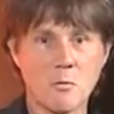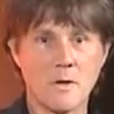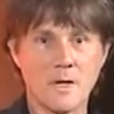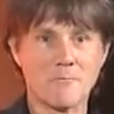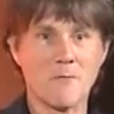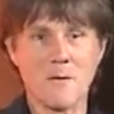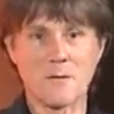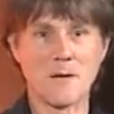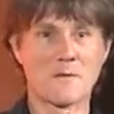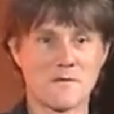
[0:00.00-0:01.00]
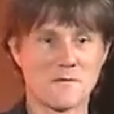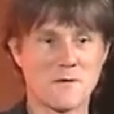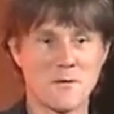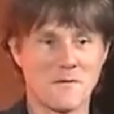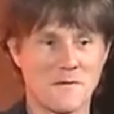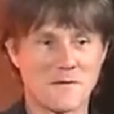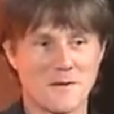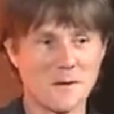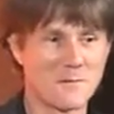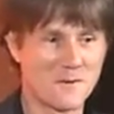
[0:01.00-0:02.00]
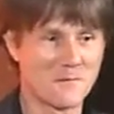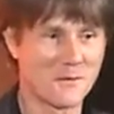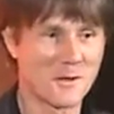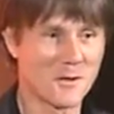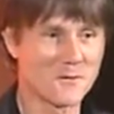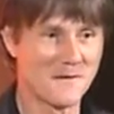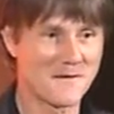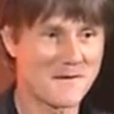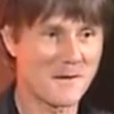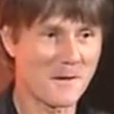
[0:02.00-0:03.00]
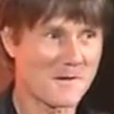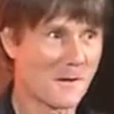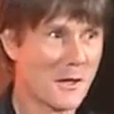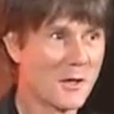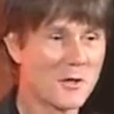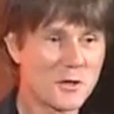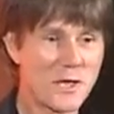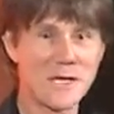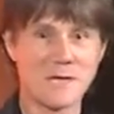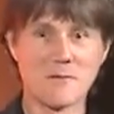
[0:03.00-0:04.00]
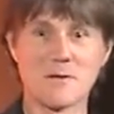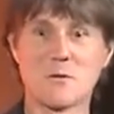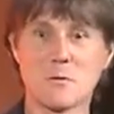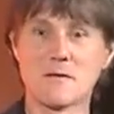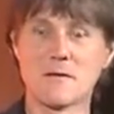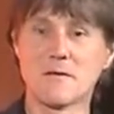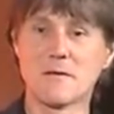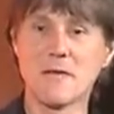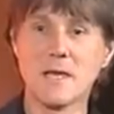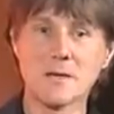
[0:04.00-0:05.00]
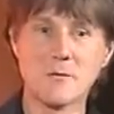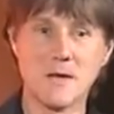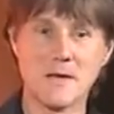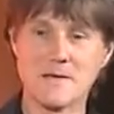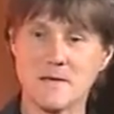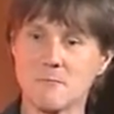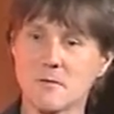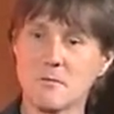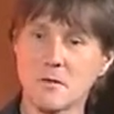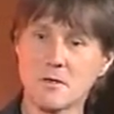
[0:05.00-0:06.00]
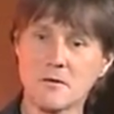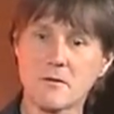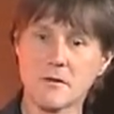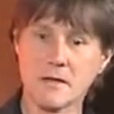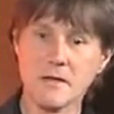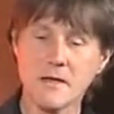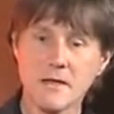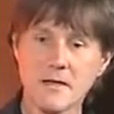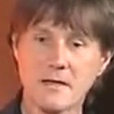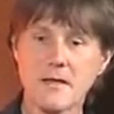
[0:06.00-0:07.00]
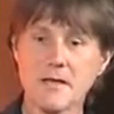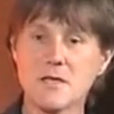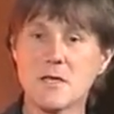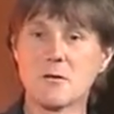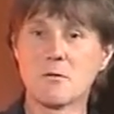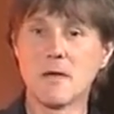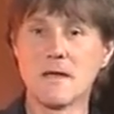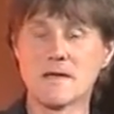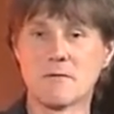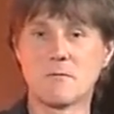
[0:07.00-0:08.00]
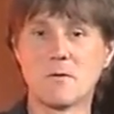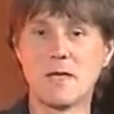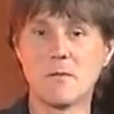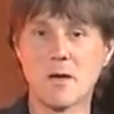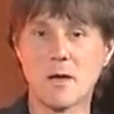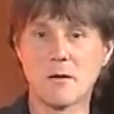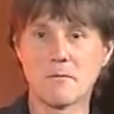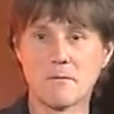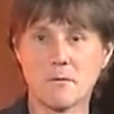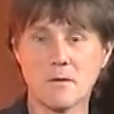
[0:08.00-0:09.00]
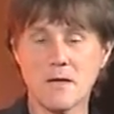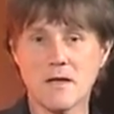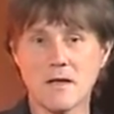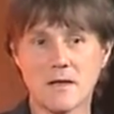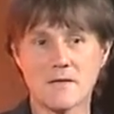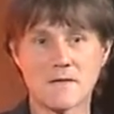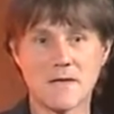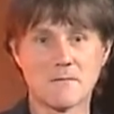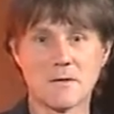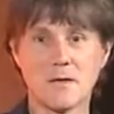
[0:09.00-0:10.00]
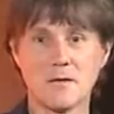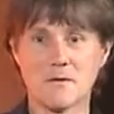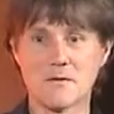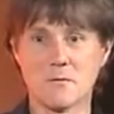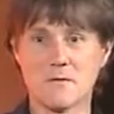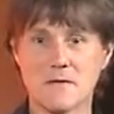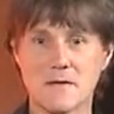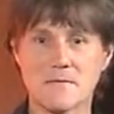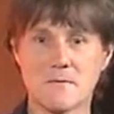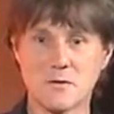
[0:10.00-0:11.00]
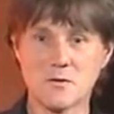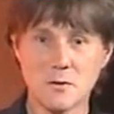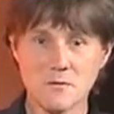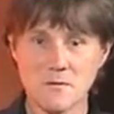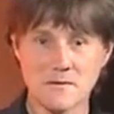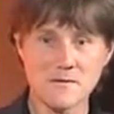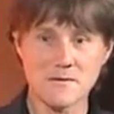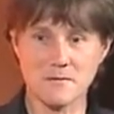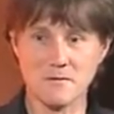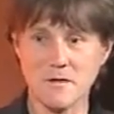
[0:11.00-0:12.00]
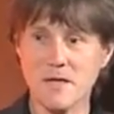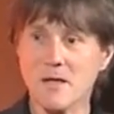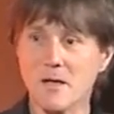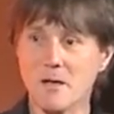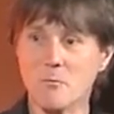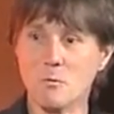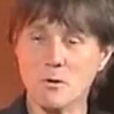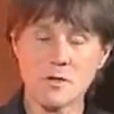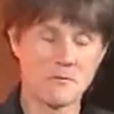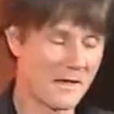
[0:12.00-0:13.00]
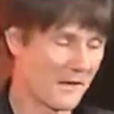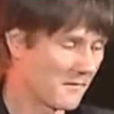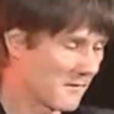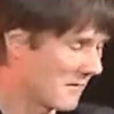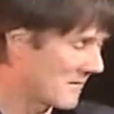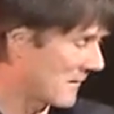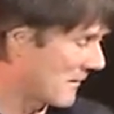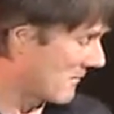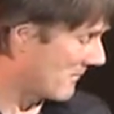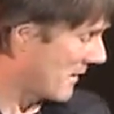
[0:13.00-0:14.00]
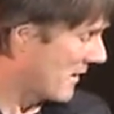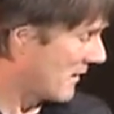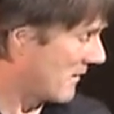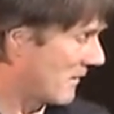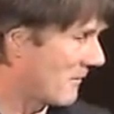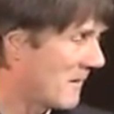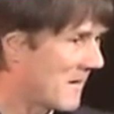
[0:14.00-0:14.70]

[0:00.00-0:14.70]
when 1,000 students in 100 different countries start to share the resources that they're creating with one another. And it actually creates a really powerful set of learning resources for the tutors to work around. And you know,